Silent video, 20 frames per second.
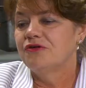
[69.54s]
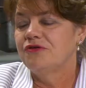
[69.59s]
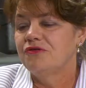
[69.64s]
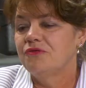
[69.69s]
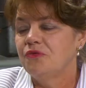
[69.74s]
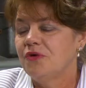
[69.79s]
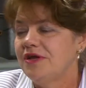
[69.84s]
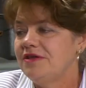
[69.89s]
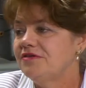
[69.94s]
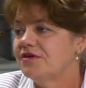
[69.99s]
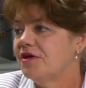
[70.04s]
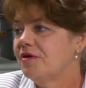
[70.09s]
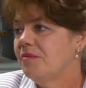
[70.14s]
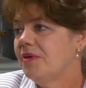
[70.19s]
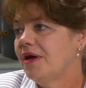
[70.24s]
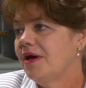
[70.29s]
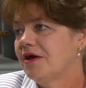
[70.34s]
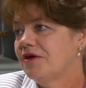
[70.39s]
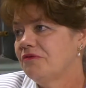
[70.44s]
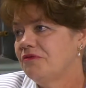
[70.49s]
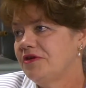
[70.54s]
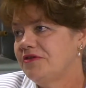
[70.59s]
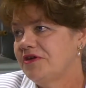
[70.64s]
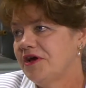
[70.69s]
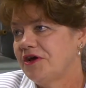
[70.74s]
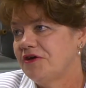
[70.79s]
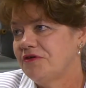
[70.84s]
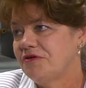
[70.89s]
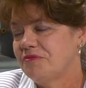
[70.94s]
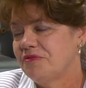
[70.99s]
Couldn't wait to come back and
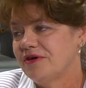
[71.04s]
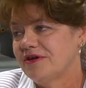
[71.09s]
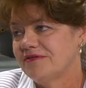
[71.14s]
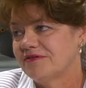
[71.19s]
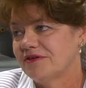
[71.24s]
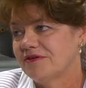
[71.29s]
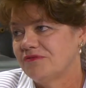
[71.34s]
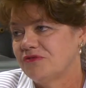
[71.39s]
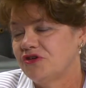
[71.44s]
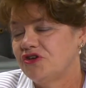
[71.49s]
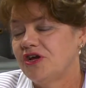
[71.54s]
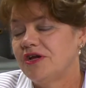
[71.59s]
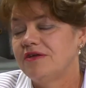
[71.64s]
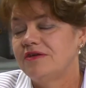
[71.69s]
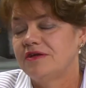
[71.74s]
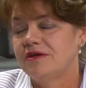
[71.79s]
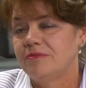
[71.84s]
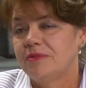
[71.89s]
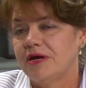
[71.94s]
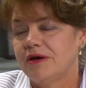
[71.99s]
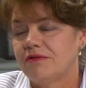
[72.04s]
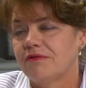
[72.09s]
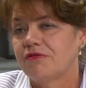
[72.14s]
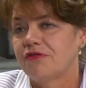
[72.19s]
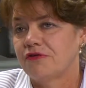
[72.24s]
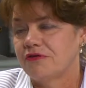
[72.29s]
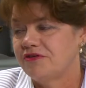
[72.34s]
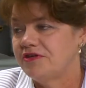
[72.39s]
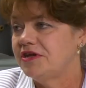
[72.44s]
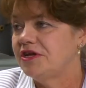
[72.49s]
retire in Prescott, which I did about
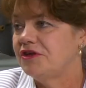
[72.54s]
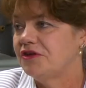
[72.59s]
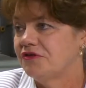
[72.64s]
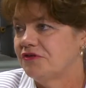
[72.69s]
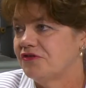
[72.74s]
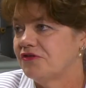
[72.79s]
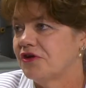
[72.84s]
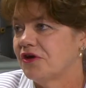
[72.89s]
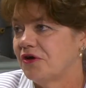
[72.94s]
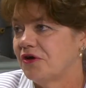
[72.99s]
13 years